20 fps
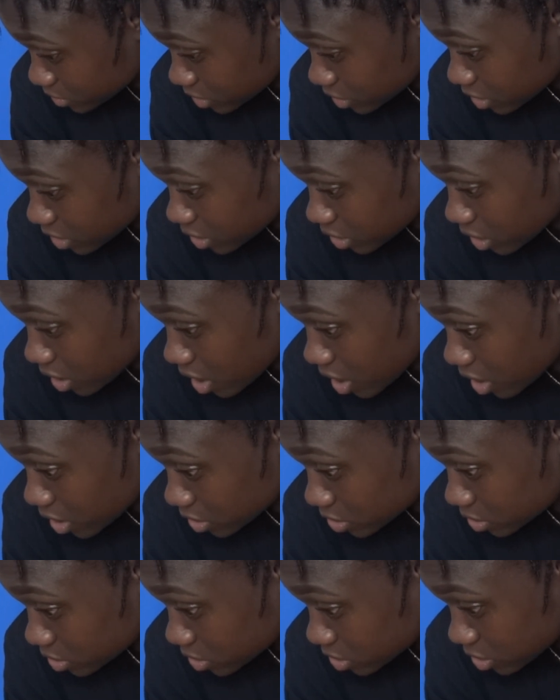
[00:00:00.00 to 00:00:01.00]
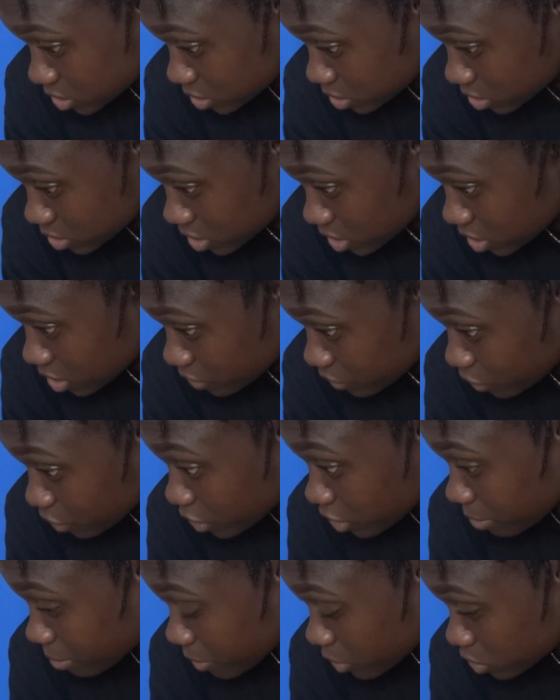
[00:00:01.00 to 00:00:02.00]
they're locked for
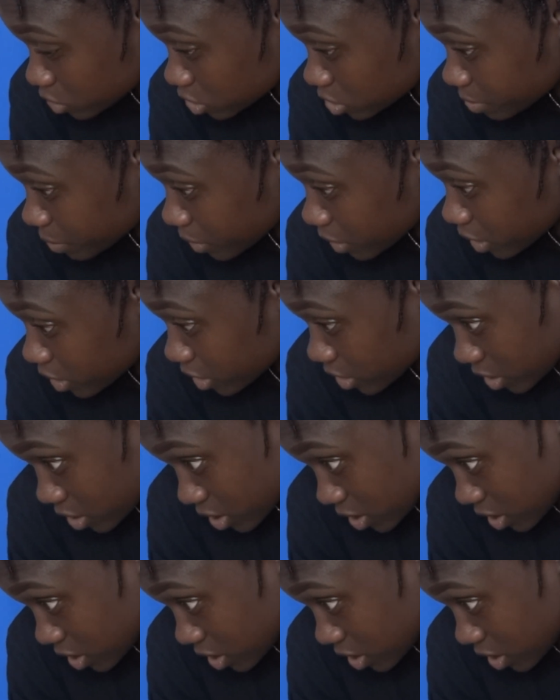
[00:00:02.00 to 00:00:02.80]
the most part.